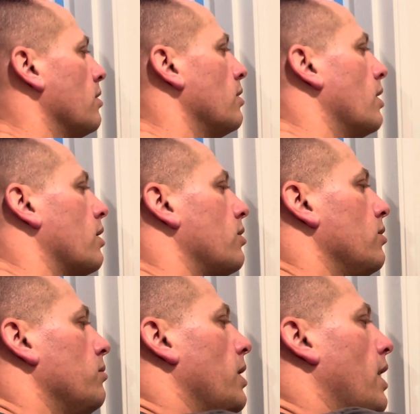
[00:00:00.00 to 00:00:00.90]
Not too
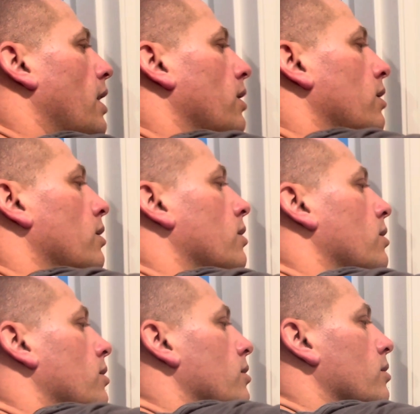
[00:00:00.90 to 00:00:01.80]
bad.
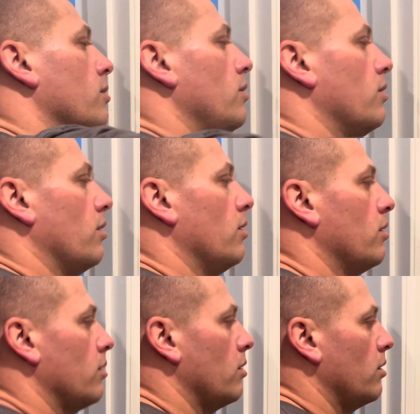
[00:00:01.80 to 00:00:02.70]
You can
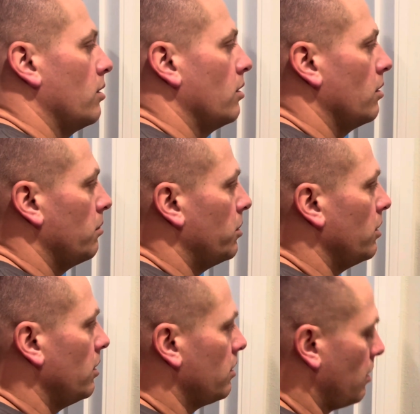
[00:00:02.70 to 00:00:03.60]
put
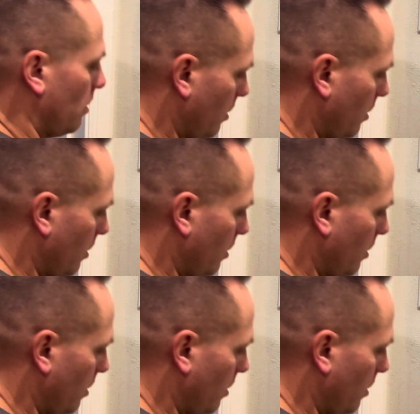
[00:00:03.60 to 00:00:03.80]
this on a